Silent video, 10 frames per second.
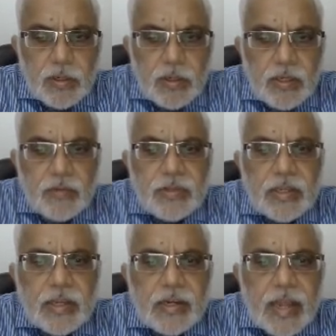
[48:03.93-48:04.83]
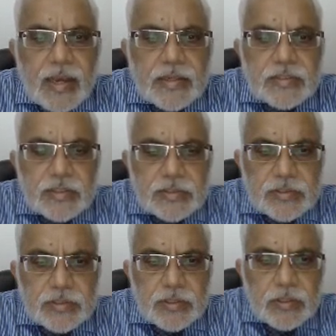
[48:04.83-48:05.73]
if they get
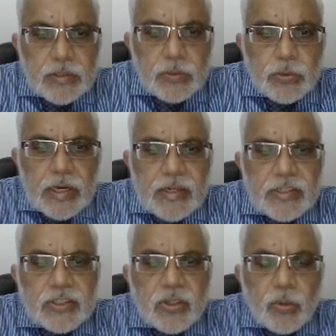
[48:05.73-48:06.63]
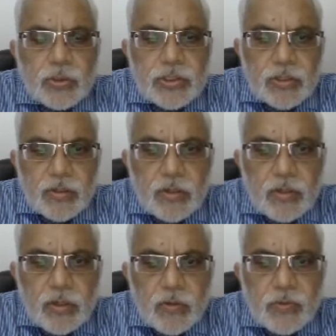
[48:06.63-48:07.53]
access to that disclosure
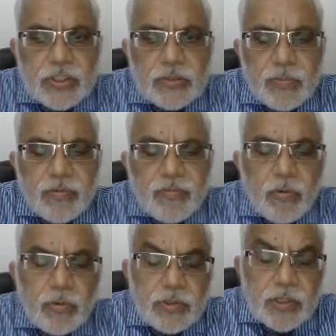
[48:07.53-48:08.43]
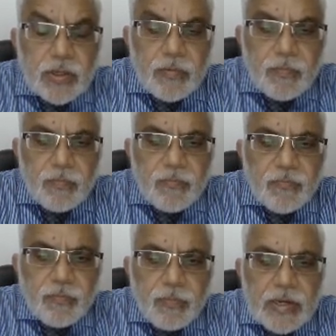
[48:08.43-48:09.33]
which is before the
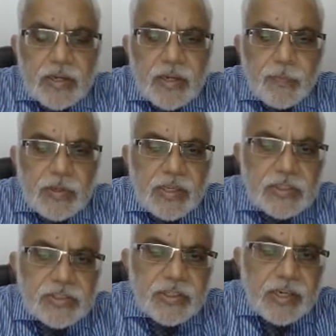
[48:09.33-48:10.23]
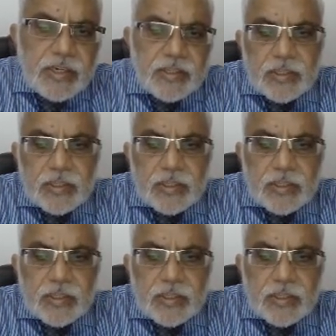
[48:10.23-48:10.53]
patent application date in the